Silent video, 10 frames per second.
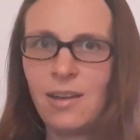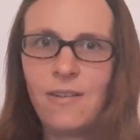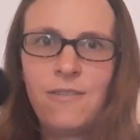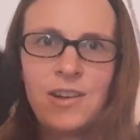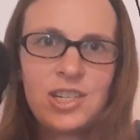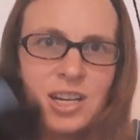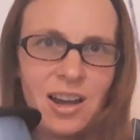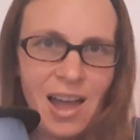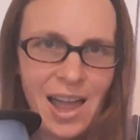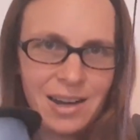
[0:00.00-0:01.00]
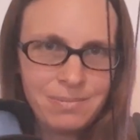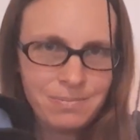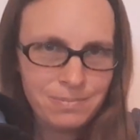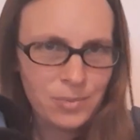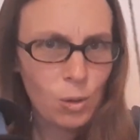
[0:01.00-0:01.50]
fishing line
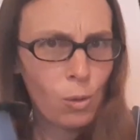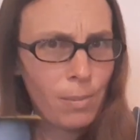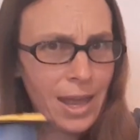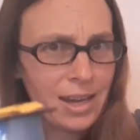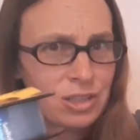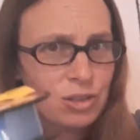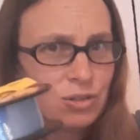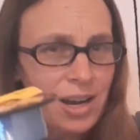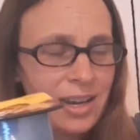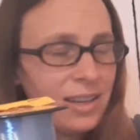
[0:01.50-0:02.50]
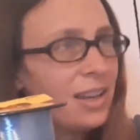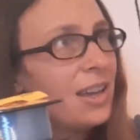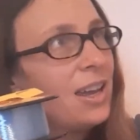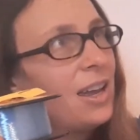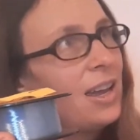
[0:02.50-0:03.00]
or black string
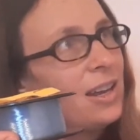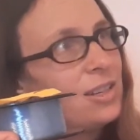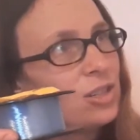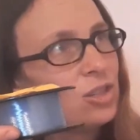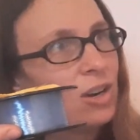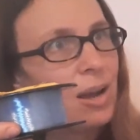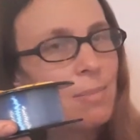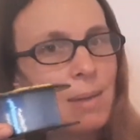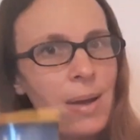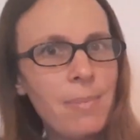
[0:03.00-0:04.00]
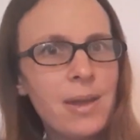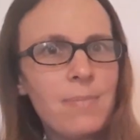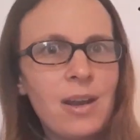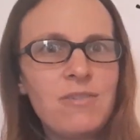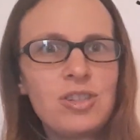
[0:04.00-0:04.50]
to string up my puppet,
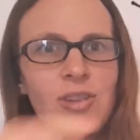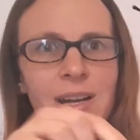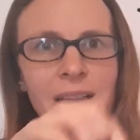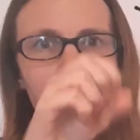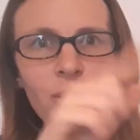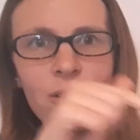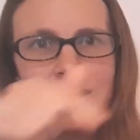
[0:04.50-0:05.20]
but I've strung it up in lots of